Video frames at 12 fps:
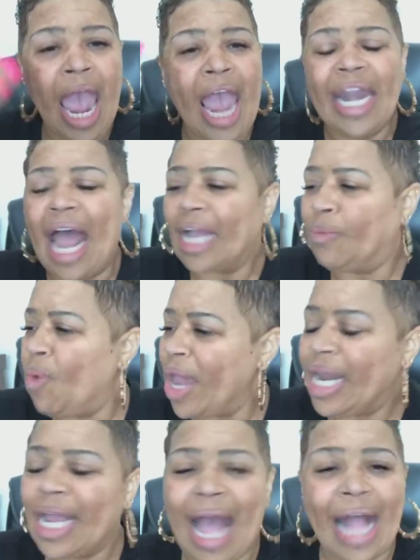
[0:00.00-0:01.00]
And I
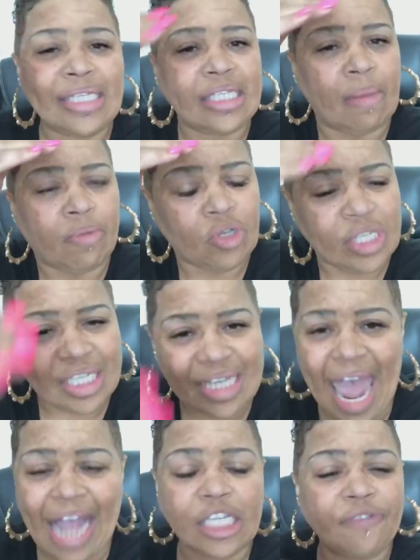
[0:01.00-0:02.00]
went and got some
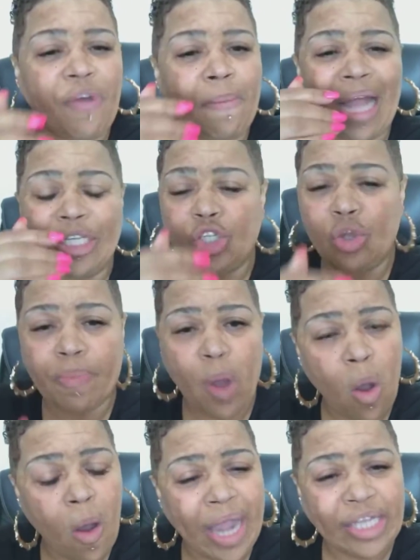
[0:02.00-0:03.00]
snacks for my two
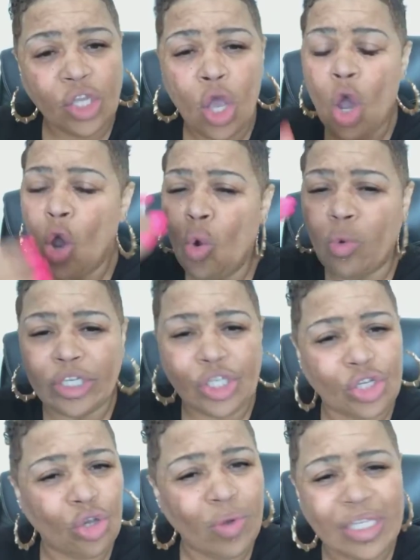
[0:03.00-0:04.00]
boys who were
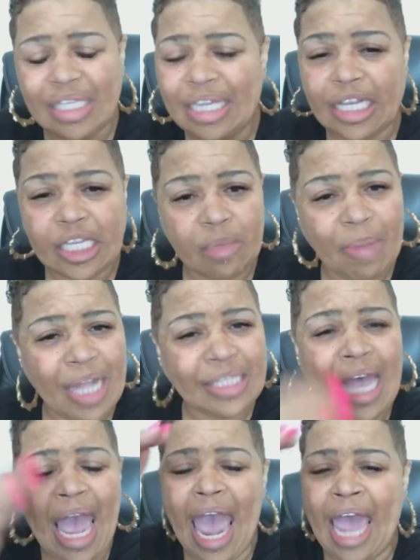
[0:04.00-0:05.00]
2 and 6
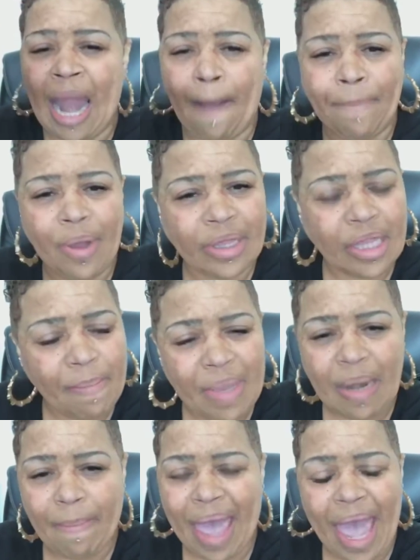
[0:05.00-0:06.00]
months. And I put them
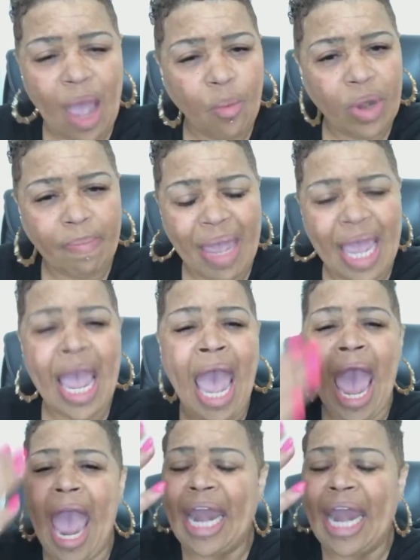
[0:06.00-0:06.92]
in the bed with me.